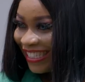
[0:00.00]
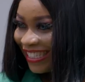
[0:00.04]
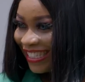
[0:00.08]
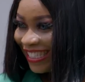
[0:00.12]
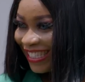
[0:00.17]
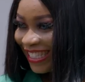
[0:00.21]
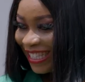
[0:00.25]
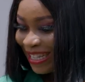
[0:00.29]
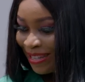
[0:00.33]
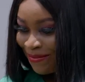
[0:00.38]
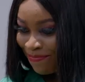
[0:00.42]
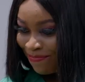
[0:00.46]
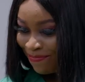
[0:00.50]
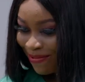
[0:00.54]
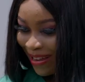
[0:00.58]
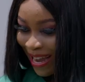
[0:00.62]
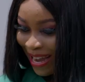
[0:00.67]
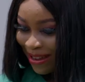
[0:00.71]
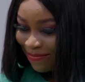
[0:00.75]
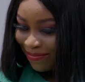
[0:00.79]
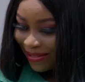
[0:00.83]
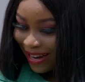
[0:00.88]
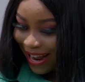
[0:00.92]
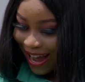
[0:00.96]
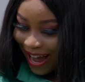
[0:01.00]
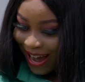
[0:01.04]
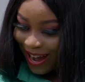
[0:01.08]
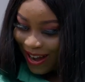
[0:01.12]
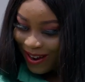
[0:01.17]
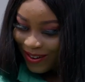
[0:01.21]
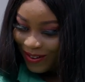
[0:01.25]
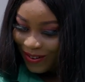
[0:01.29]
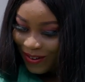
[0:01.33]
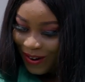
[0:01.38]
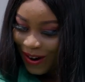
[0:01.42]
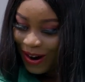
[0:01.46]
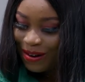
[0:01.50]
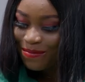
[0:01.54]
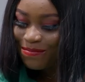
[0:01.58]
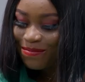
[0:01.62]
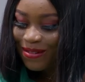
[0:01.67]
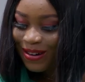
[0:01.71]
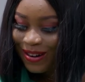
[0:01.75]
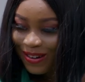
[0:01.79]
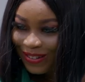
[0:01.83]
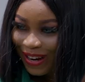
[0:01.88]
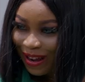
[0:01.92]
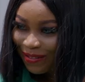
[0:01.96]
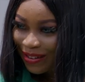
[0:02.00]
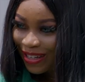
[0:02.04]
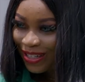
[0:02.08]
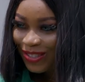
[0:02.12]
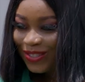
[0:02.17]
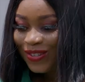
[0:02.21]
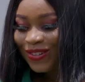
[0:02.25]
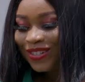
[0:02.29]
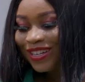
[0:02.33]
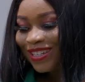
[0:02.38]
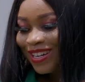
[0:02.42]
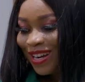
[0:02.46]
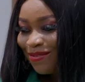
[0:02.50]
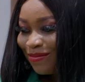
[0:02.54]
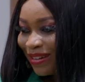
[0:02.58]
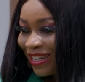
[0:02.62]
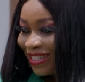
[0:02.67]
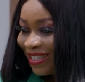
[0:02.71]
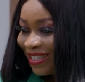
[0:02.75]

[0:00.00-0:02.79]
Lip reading: See, babe, now. Come on. I beg, turn around